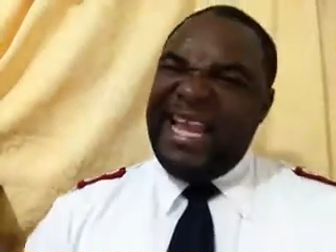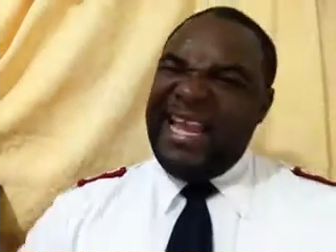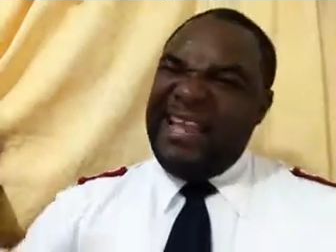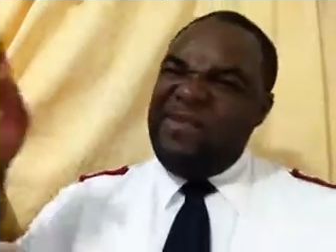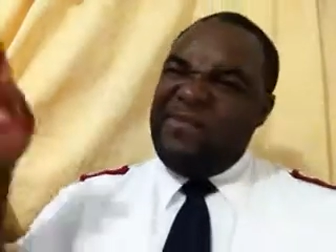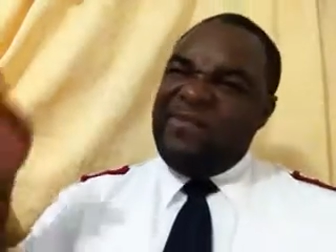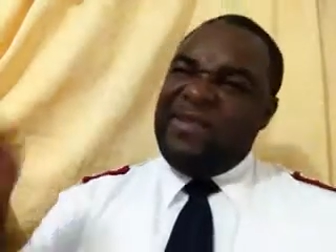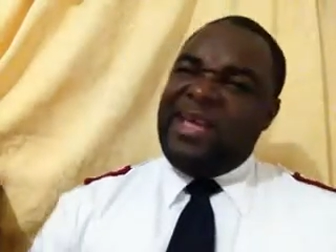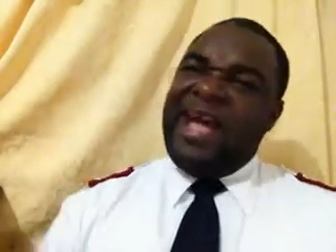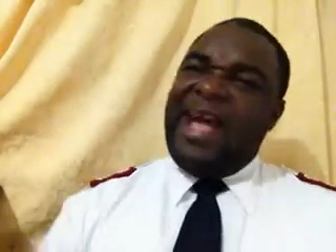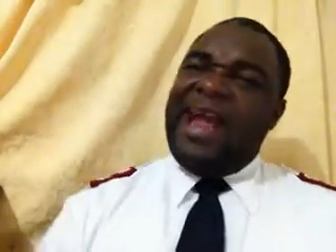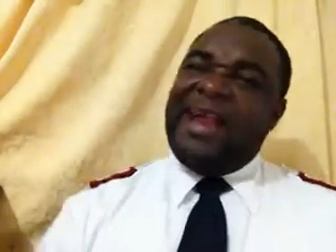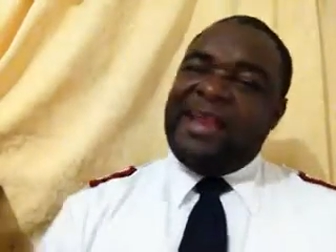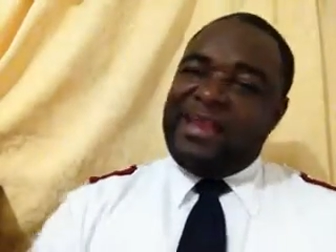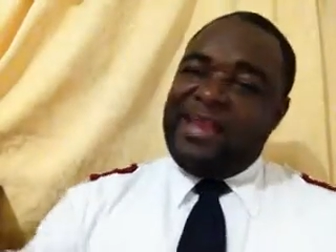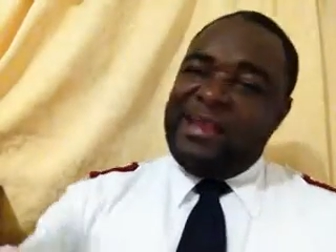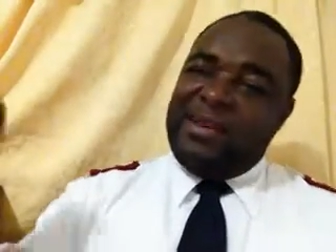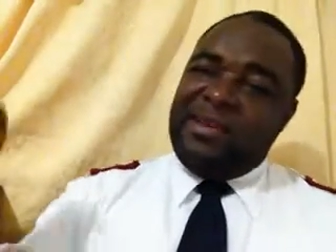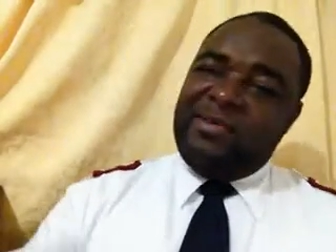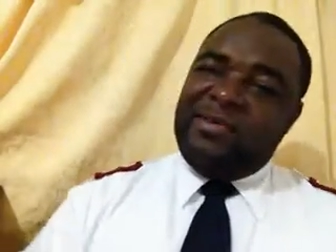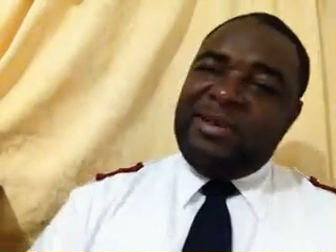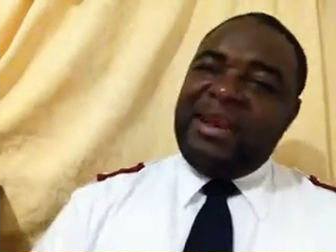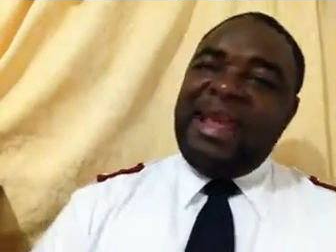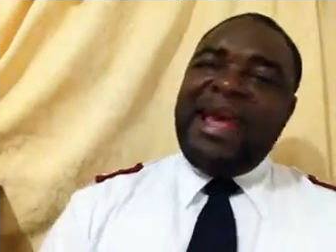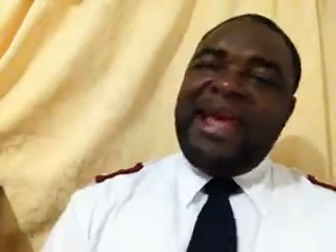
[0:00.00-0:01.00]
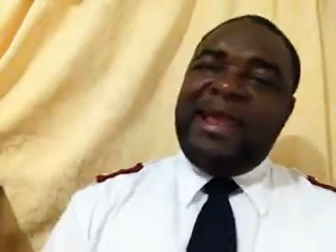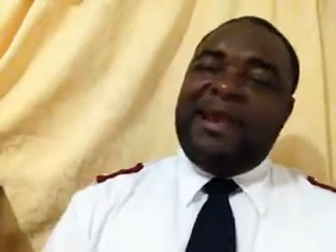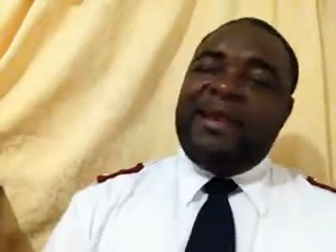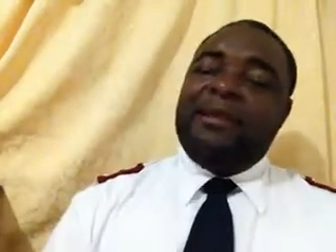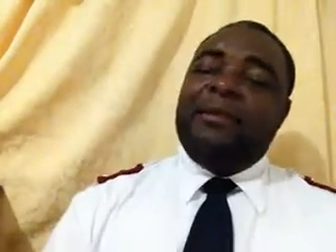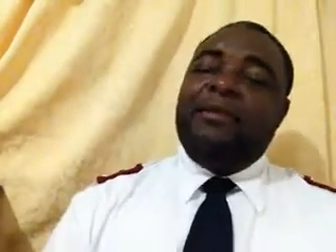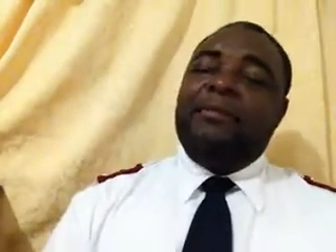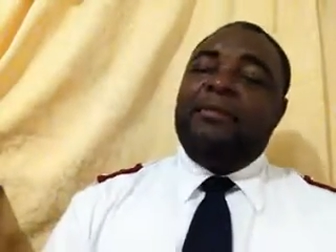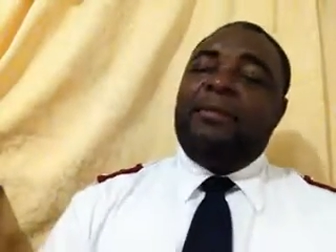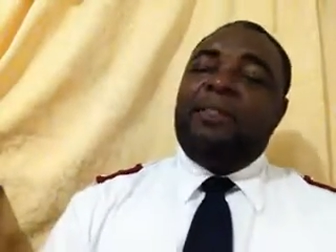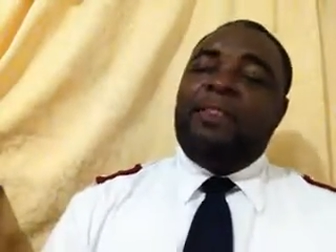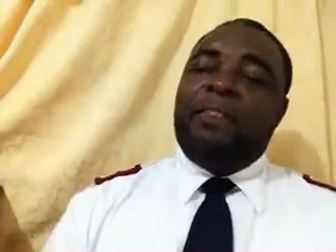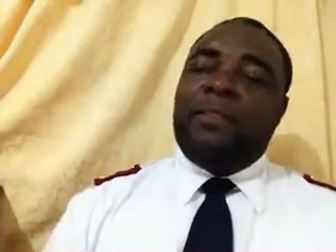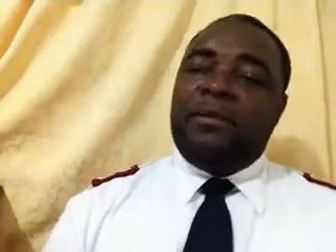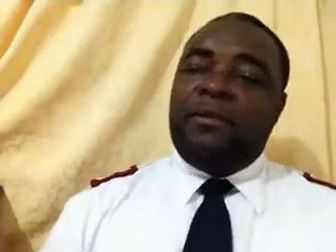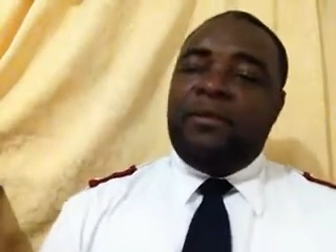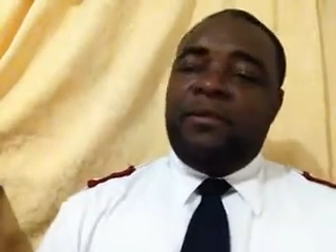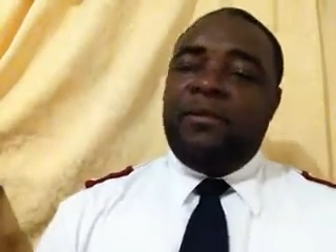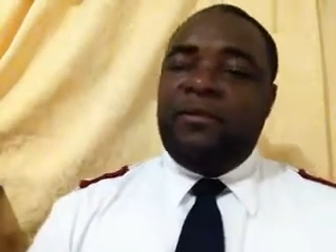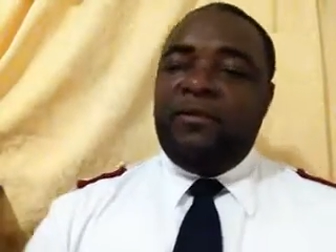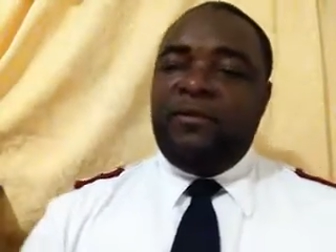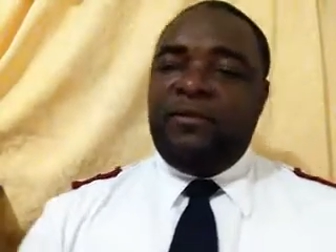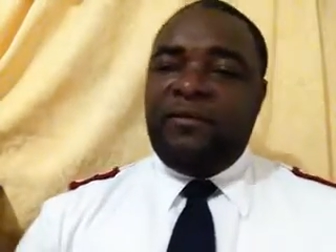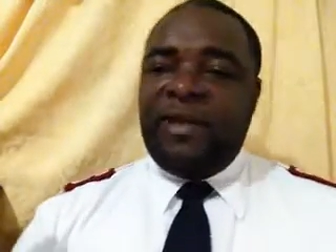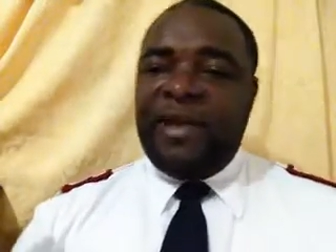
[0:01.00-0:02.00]
If we go outside, the can get
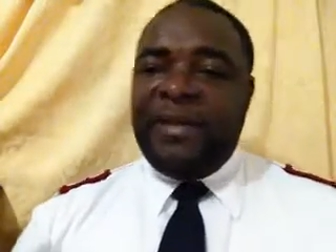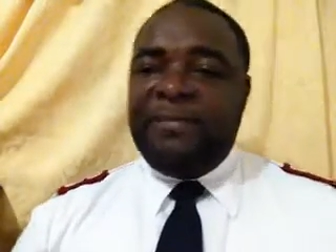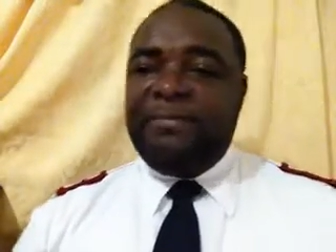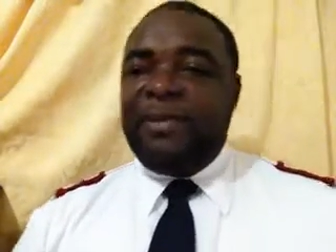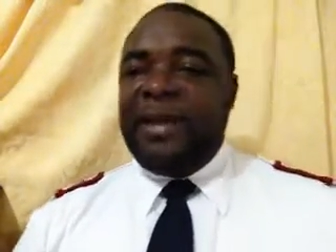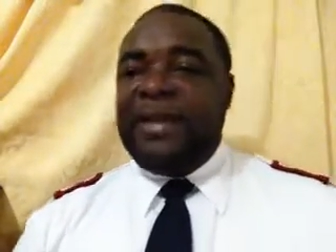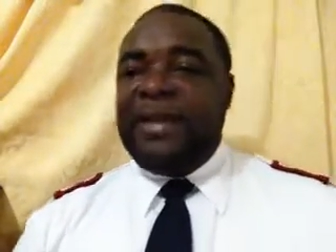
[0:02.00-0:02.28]
killed.